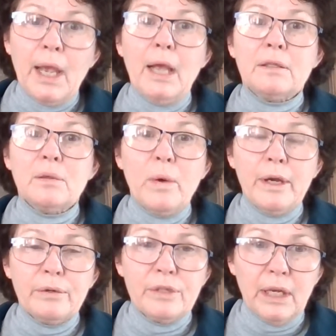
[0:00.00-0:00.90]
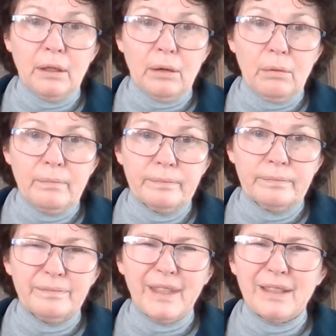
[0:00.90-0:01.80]
It's a weird yellow.
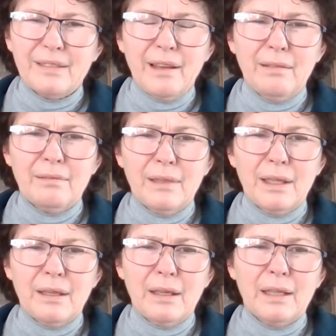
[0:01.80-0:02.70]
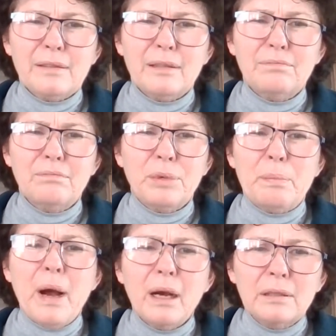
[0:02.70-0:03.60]
It's it's a
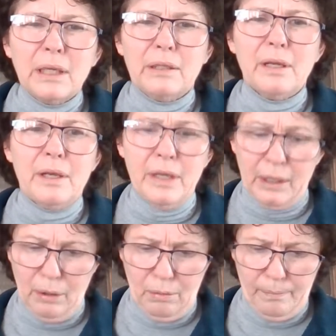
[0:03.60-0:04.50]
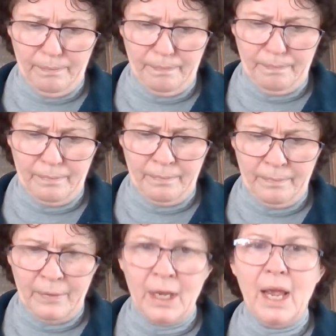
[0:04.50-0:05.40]
repugnant yellow,
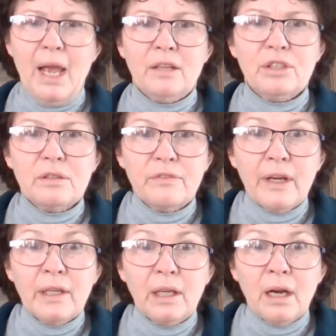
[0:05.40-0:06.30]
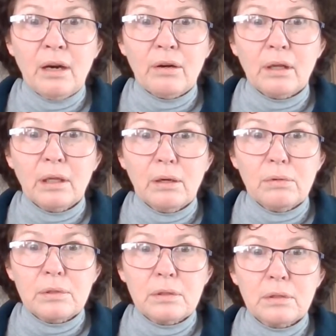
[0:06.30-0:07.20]
and she's finding it on her
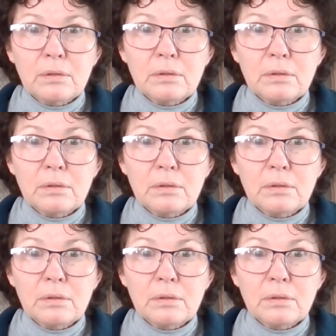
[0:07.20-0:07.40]
clothes.